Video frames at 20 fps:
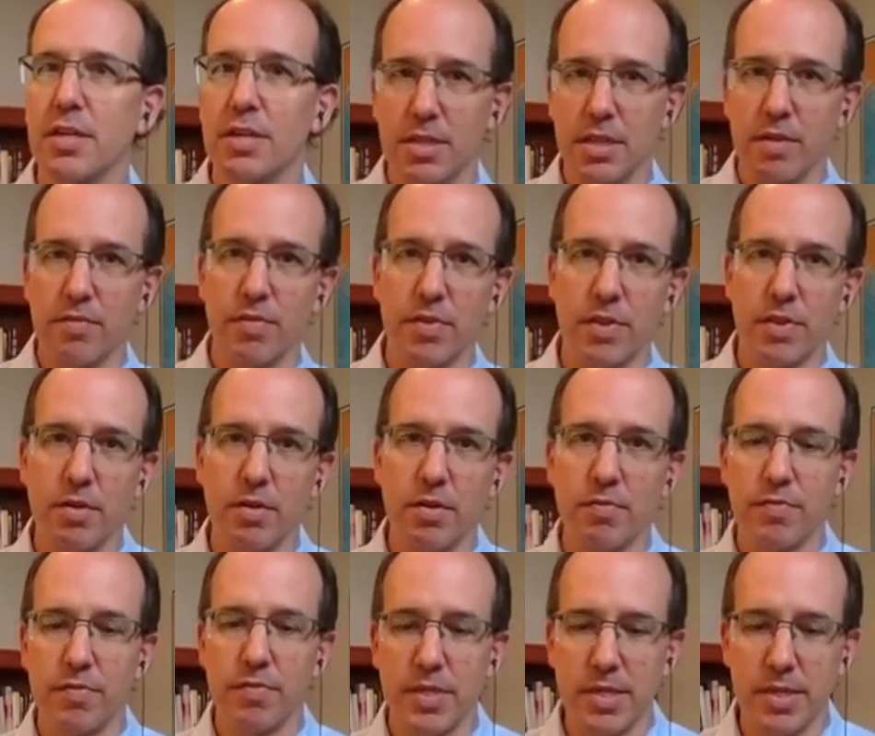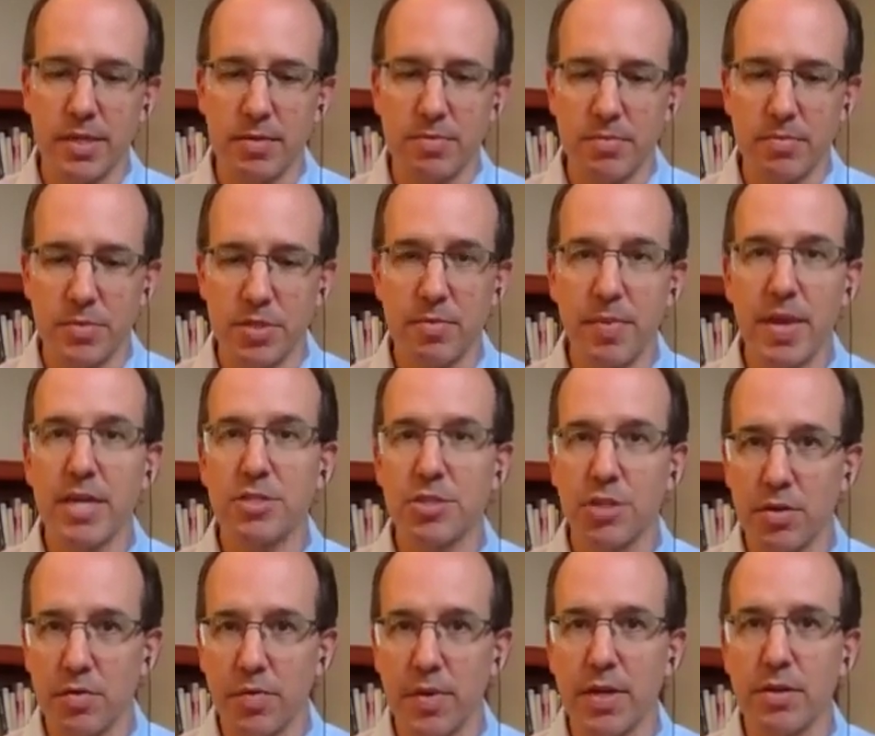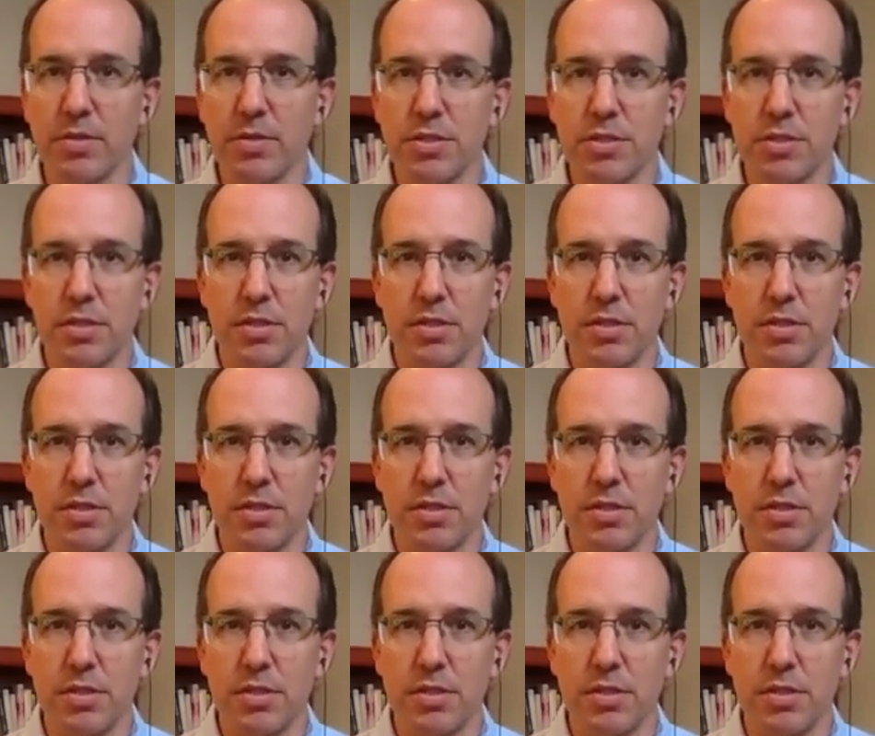level of demand generators